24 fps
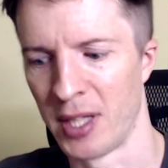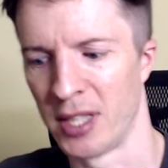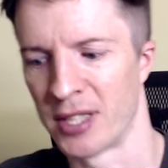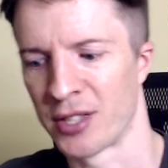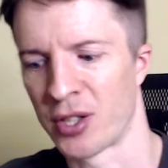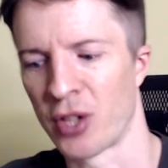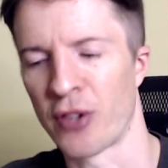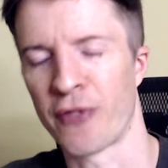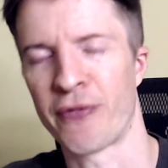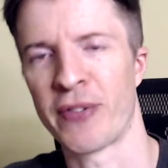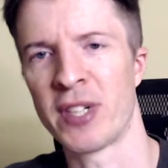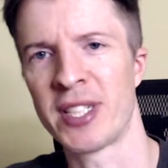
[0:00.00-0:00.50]

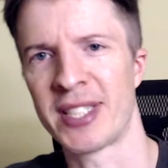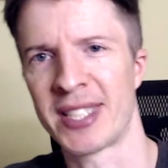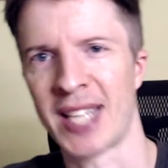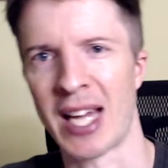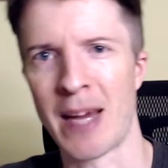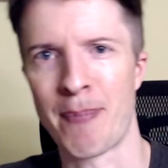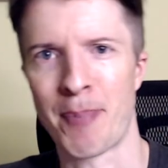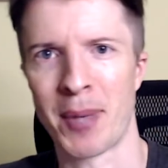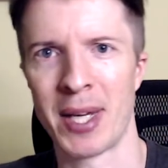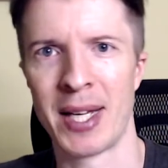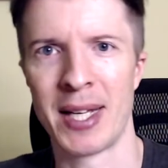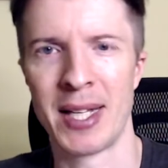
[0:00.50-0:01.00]
So the first
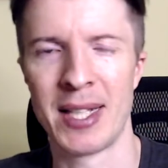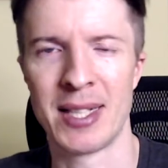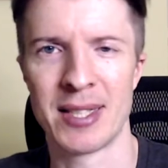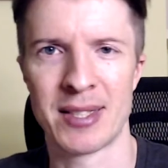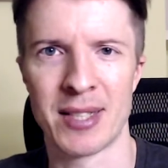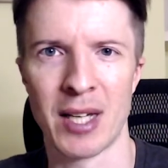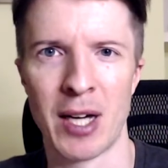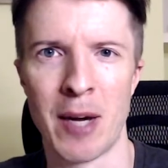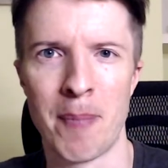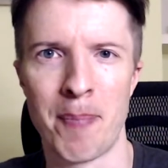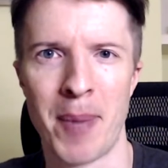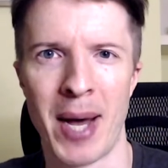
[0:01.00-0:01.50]
step is
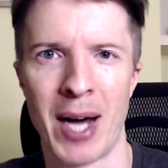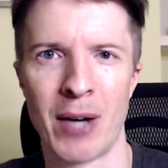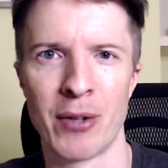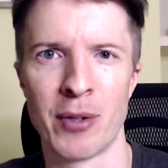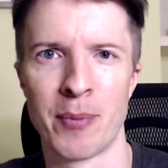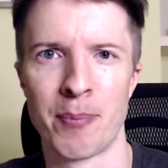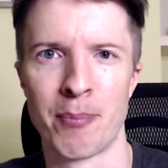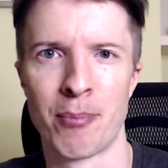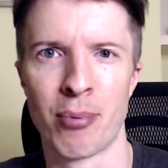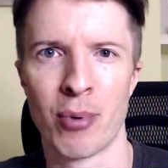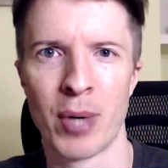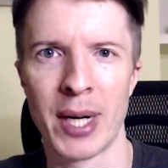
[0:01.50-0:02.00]
about
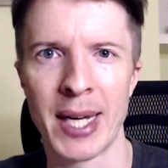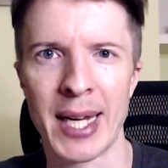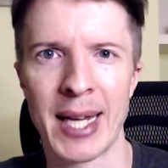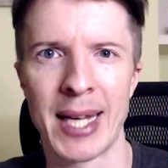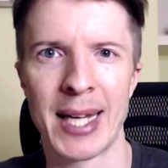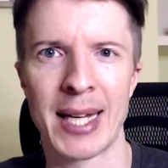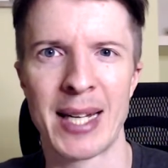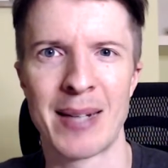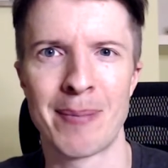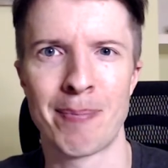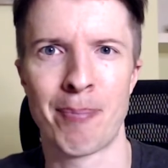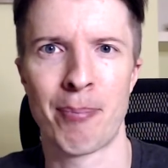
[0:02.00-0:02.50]

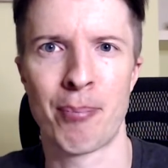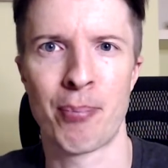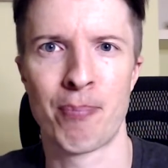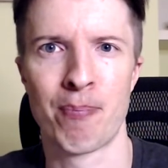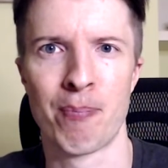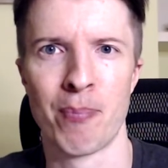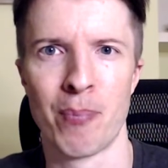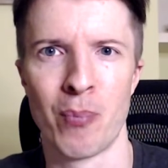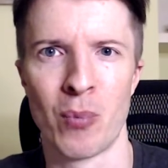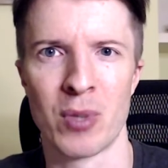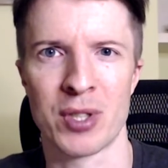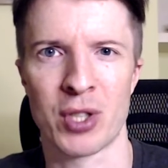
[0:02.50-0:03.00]
bringing
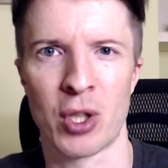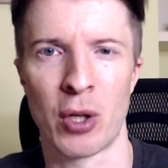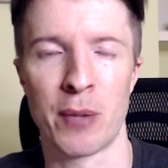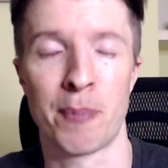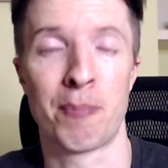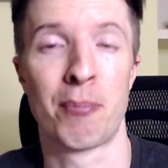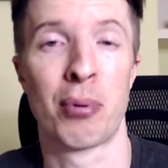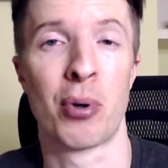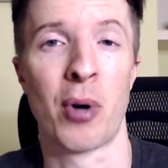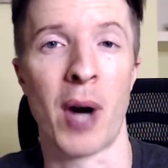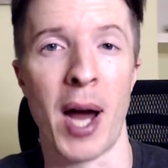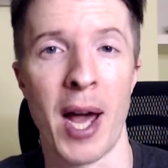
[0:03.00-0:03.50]
what's called
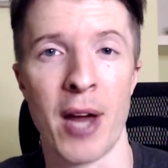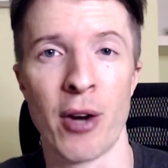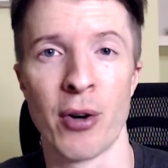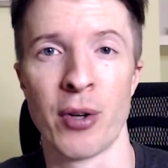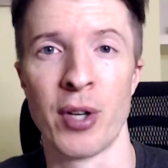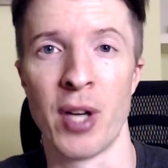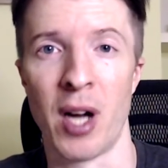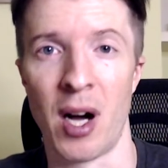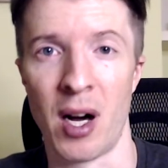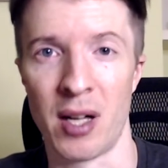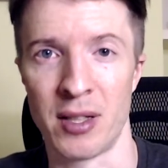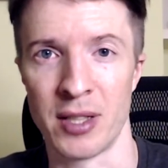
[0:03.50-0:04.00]
prior
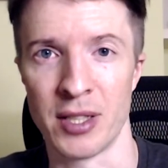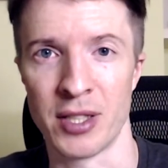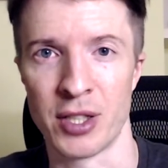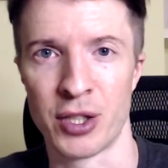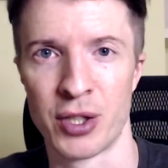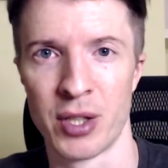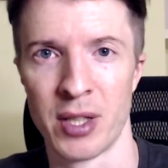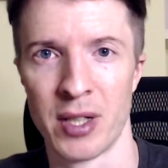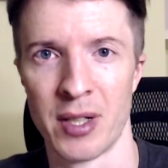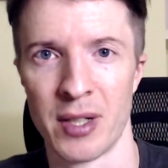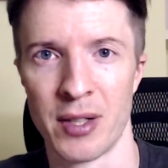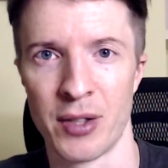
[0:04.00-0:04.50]

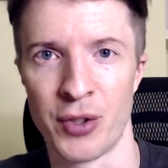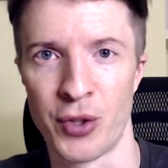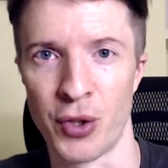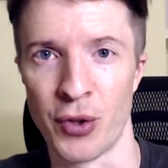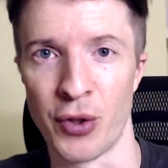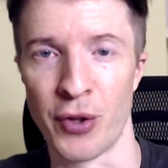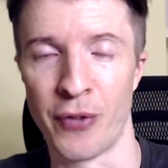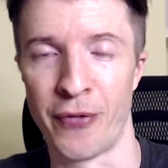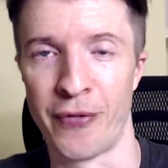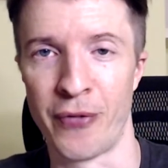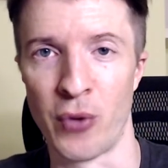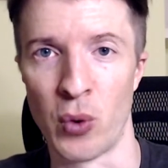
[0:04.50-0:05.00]
knowledge to
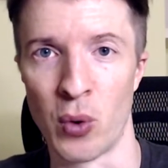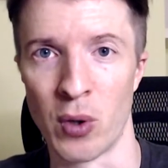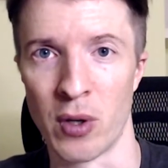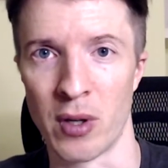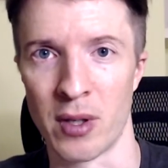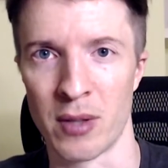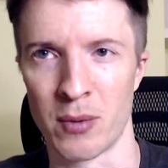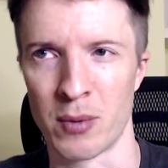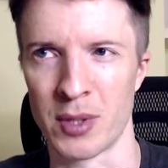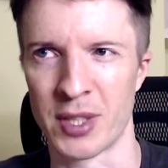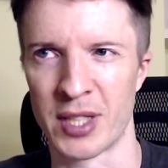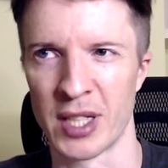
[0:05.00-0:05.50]
the
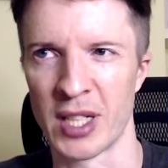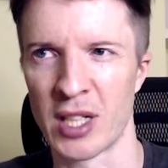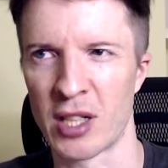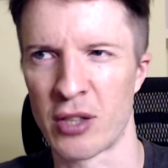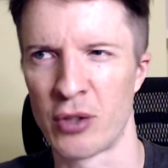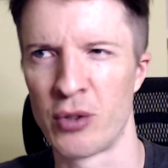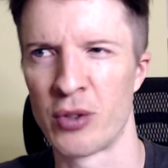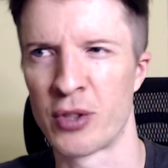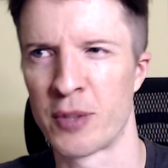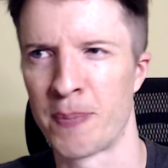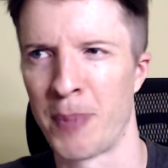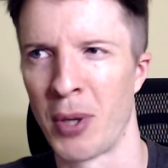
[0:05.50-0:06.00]
fore, which
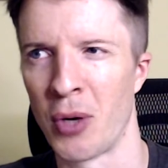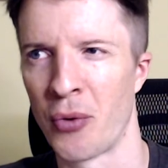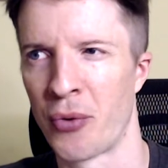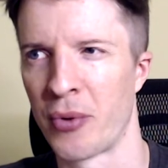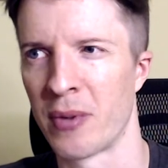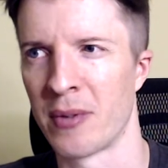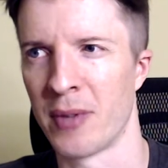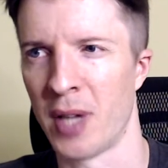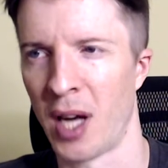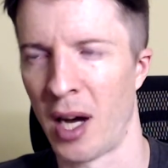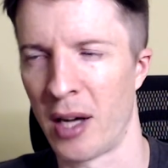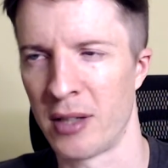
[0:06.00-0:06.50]
includes
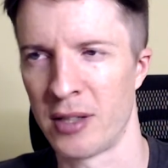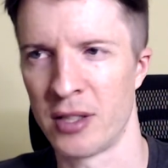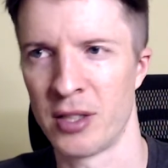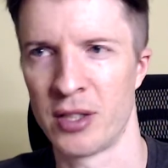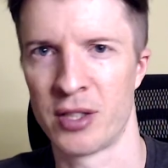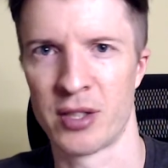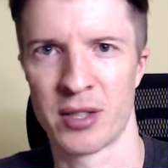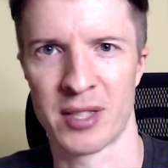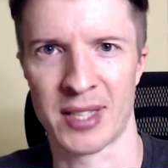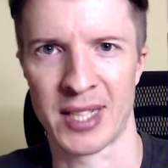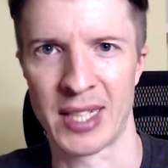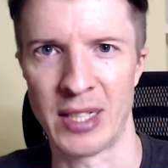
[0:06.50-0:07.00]
both
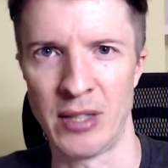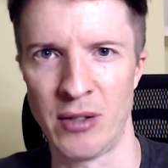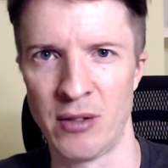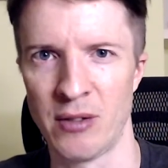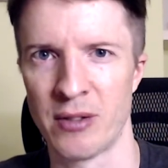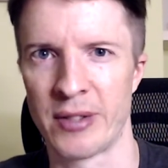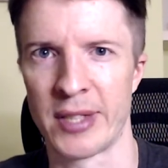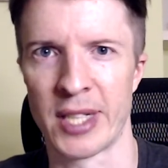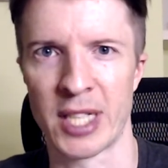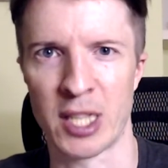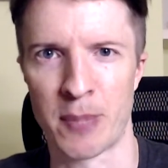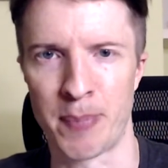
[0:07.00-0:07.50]
knowledge,
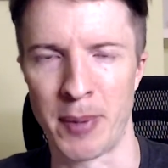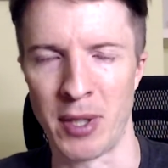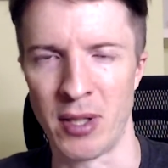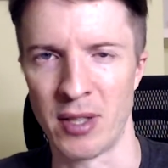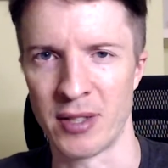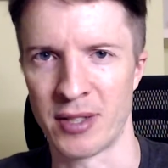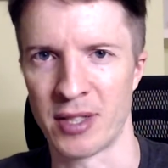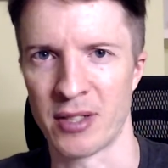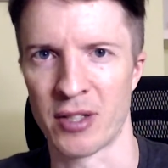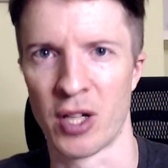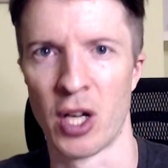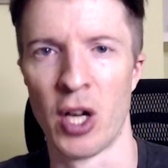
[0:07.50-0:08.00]
skills,
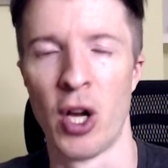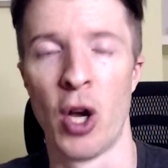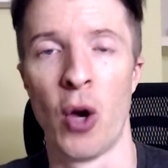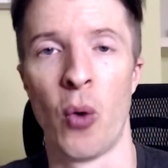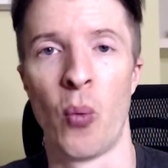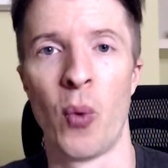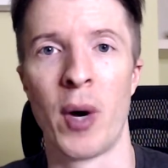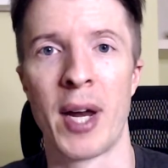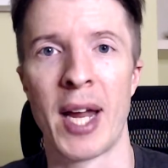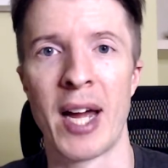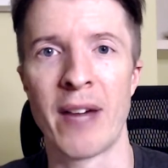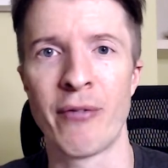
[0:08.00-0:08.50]
experiences,
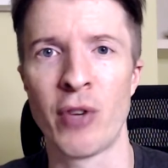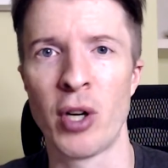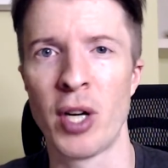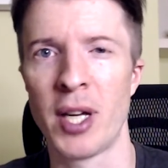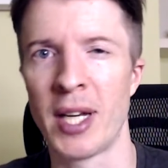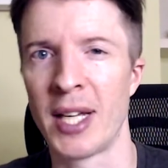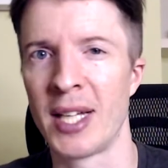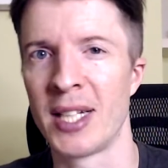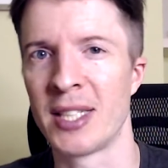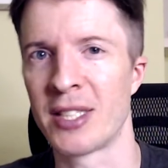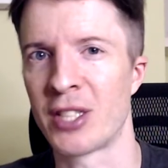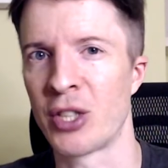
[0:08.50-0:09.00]
whatever it
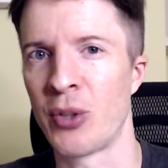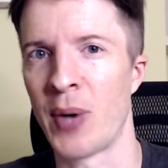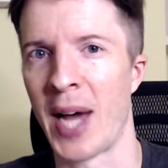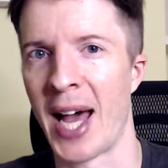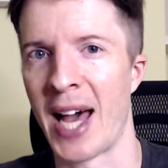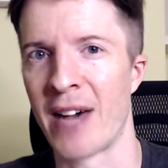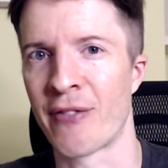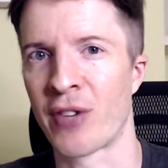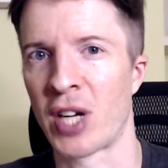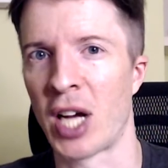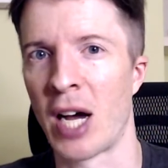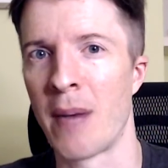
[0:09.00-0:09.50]
is you
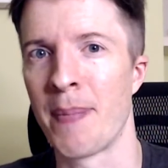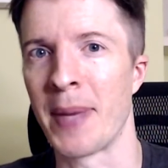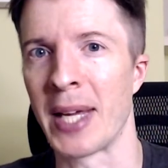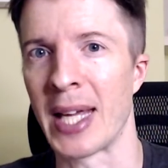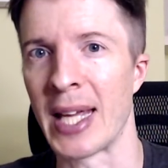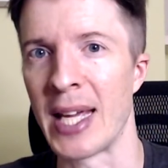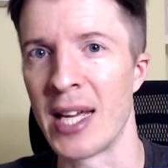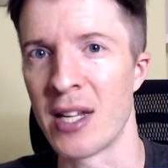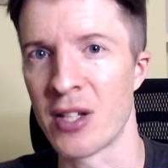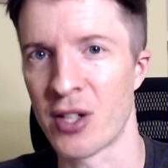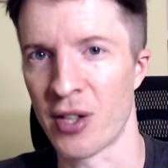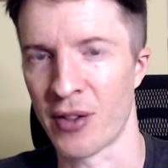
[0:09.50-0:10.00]
have coming
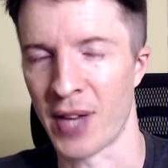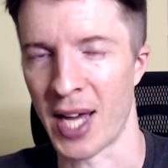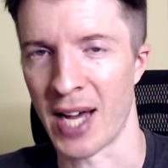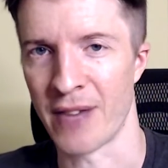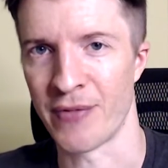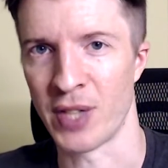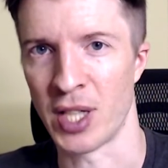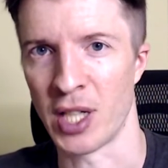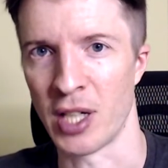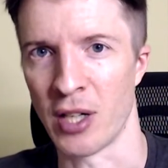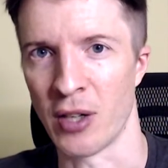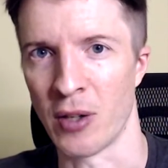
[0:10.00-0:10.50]
into that
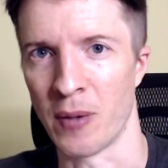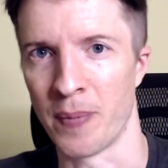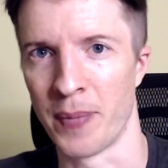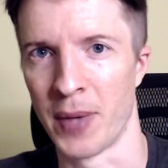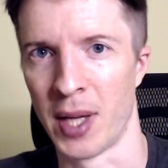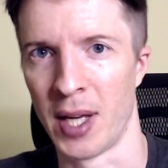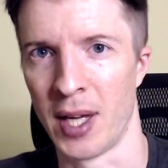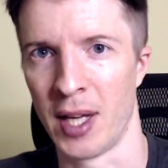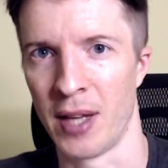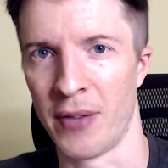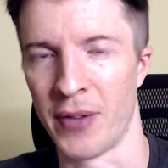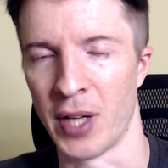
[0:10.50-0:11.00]
video
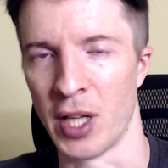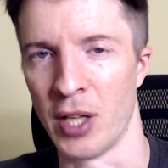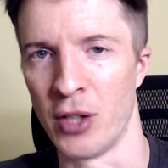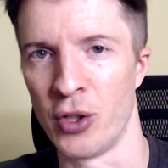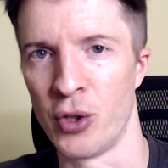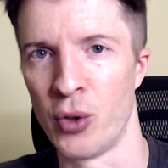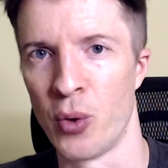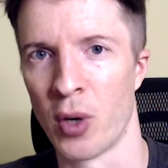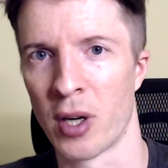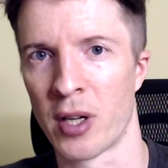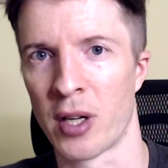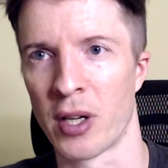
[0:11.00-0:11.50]
that
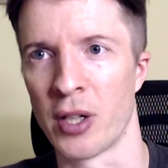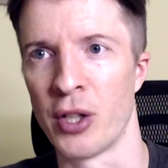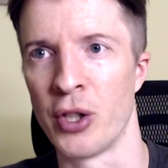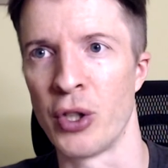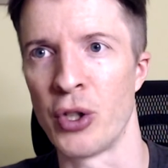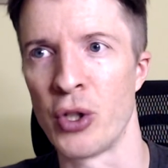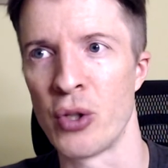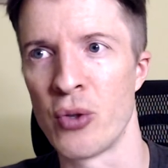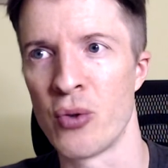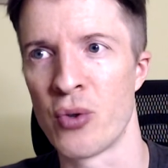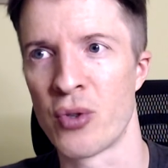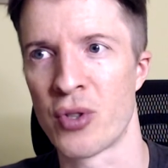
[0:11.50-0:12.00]
you are going
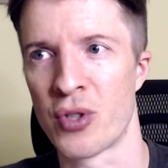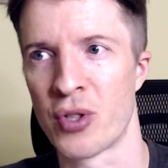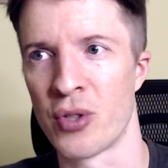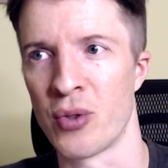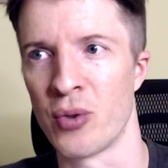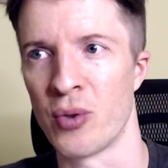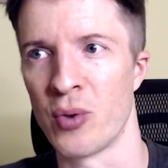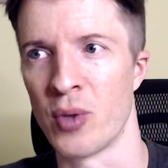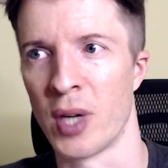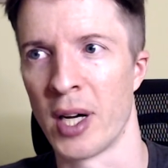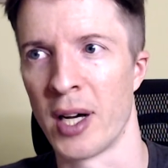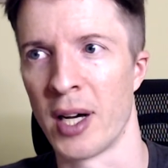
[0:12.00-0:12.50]
to use
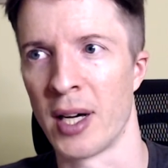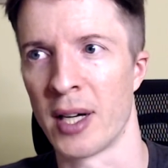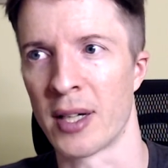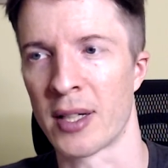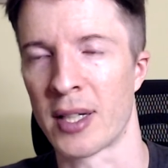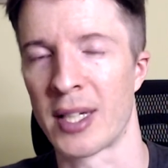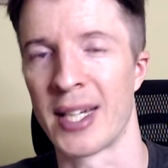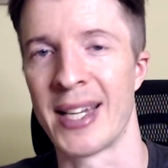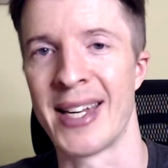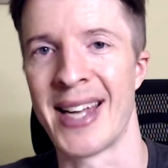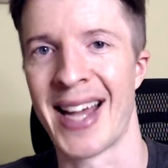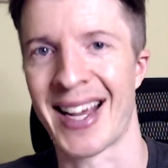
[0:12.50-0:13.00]
to uh,
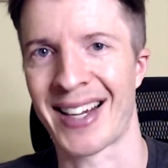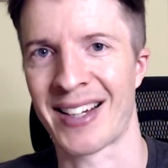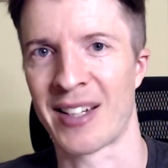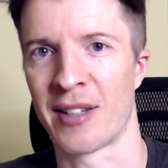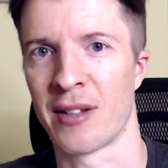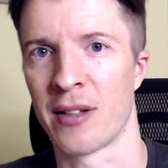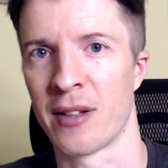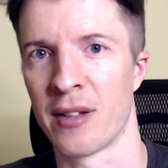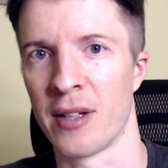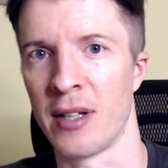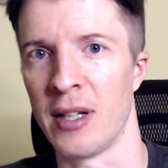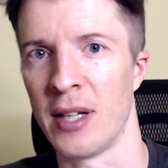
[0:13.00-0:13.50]
connect
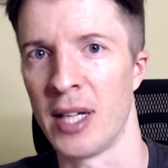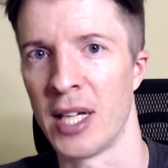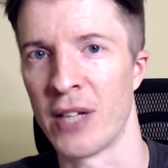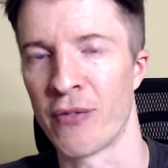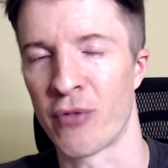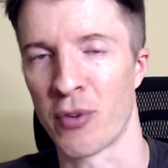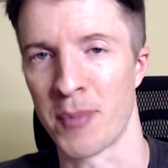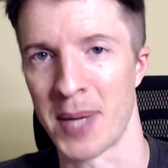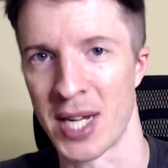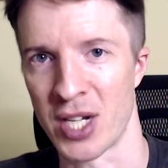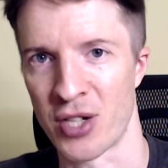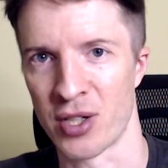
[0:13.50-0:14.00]
the
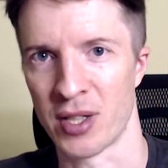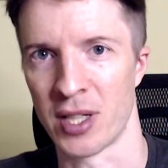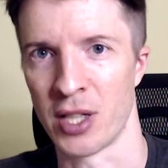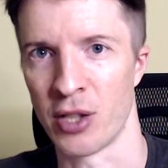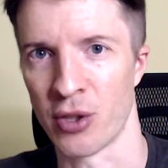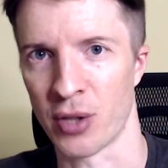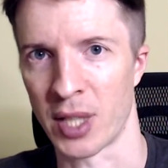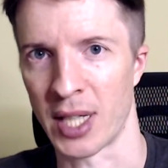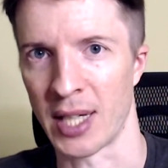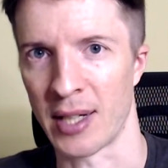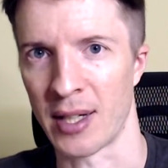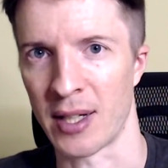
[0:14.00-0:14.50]
information that
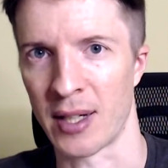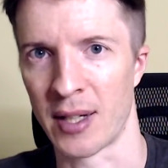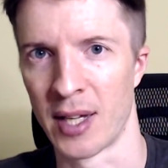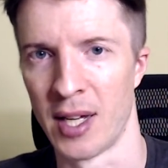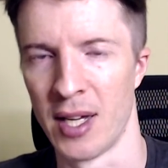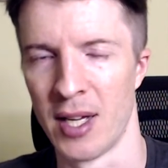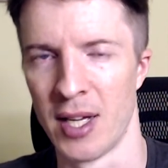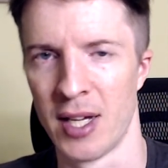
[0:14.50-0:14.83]
you're getting.